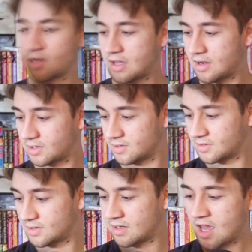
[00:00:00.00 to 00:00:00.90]
all the
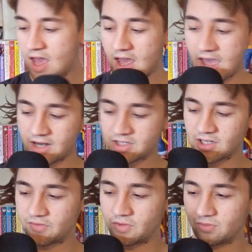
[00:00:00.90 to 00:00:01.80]
characters, and
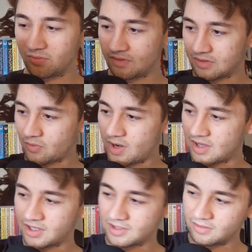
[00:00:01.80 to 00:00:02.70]
actually, the
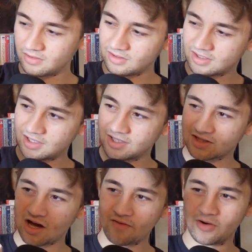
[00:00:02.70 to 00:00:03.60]
way they did
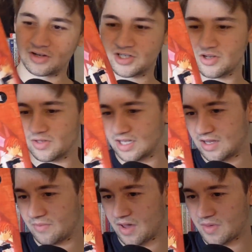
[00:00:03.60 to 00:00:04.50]
this cover and shows
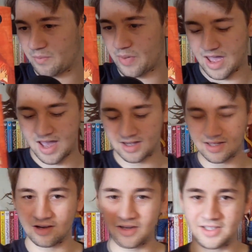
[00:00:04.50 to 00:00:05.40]
him on the
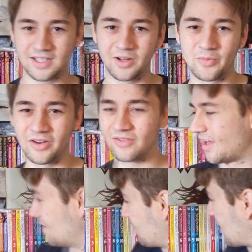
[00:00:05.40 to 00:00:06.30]
back, oh, it's a little bit of
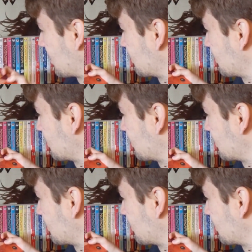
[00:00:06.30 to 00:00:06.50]
a hint of what